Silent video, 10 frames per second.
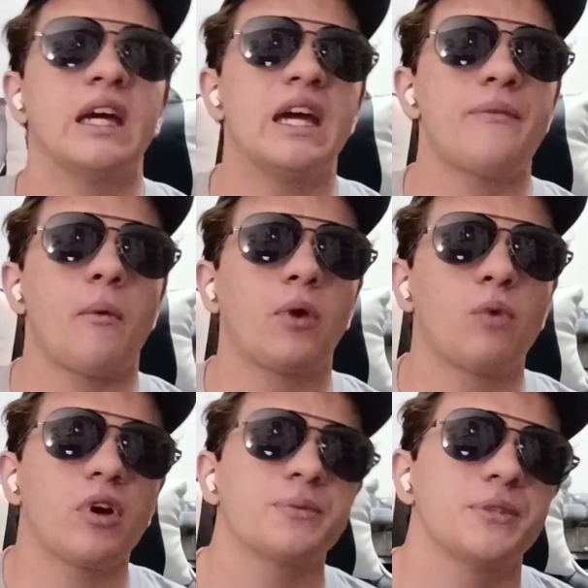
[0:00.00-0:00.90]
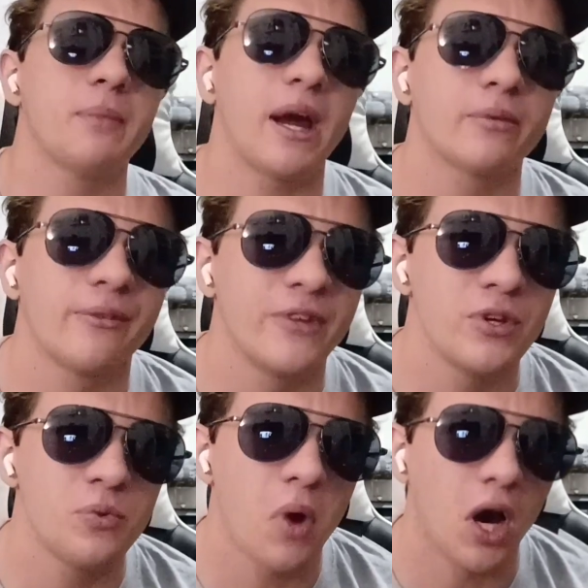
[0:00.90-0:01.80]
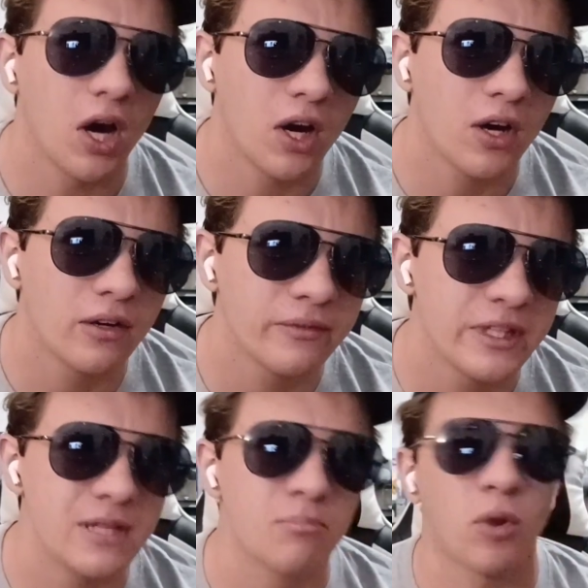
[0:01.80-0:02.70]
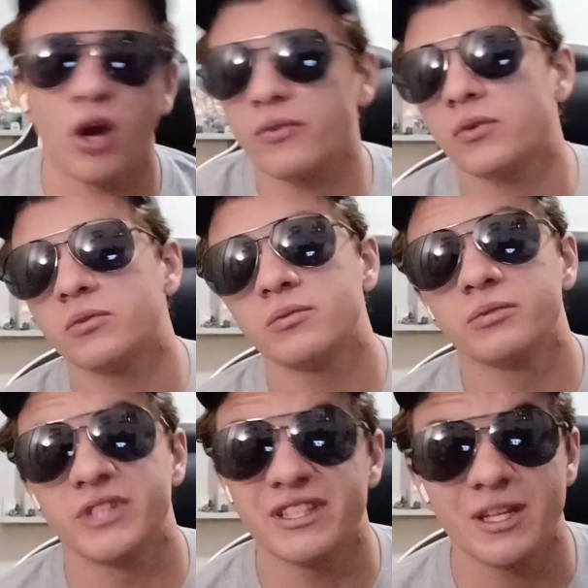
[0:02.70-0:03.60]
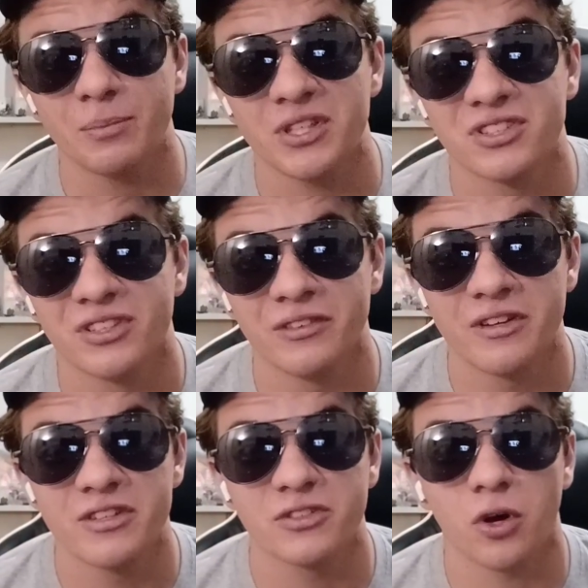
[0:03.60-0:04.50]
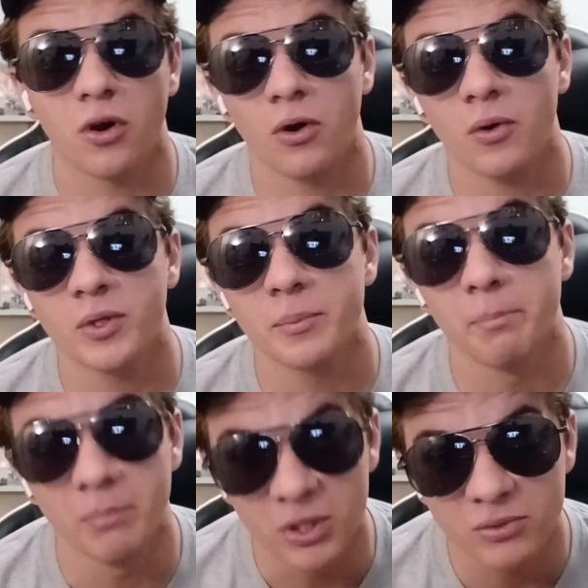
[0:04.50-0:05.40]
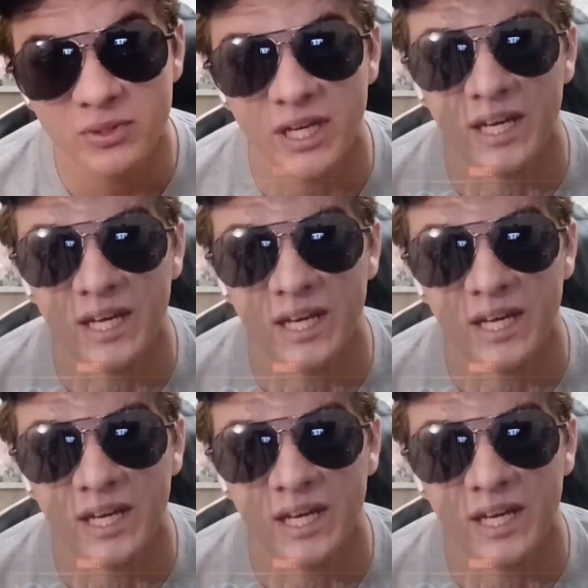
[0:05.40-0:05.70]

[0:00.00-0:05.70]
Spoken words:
Hey everyone, welcome to my review of the Marvel Disney Plus series called Moon